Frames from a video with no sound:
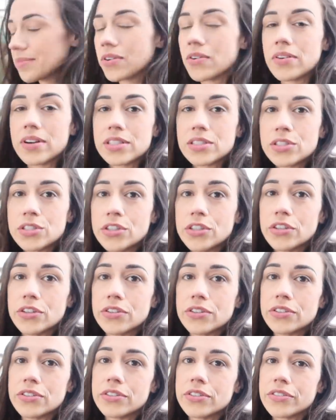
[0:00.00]
I'm going
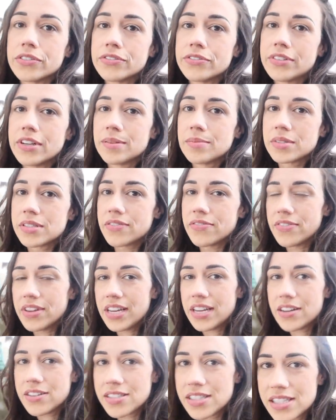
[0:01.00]
to film some
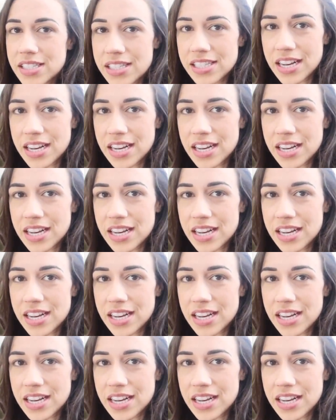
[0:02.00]
videos and